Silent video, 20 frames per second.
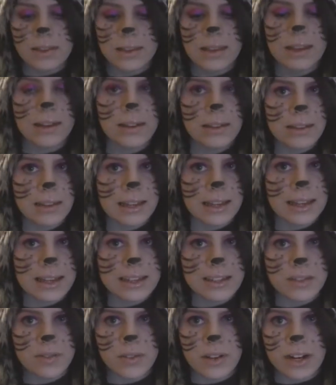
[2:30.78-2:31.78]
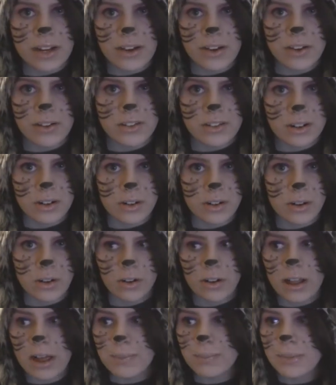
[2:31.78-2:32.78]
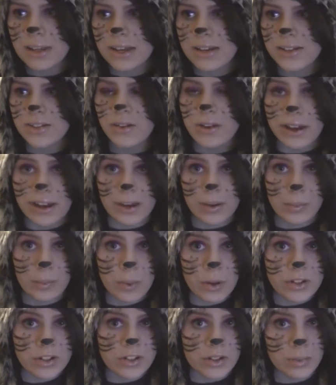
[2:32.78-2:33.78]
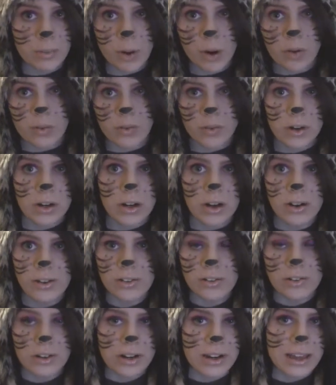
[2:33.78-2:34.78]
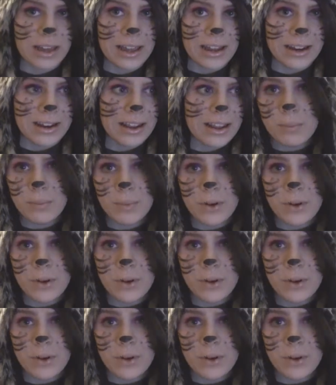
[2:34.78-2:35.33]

Luckily his videos are all up there so I can watch them over and over again.